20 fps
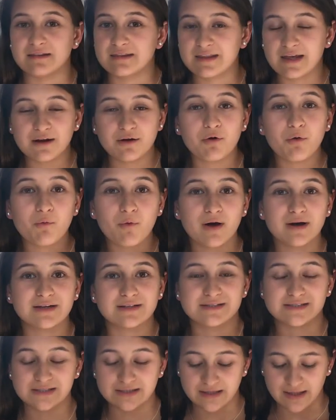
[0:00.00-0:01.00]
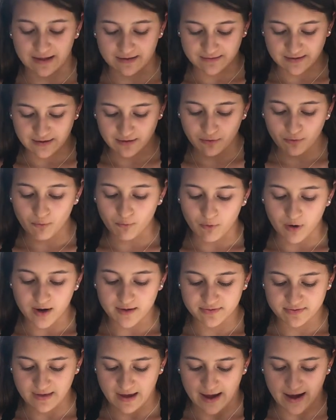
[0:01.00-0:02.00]
they don't want to see that. They don't
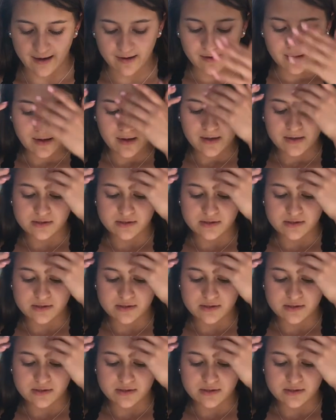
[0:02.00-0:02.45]
want that.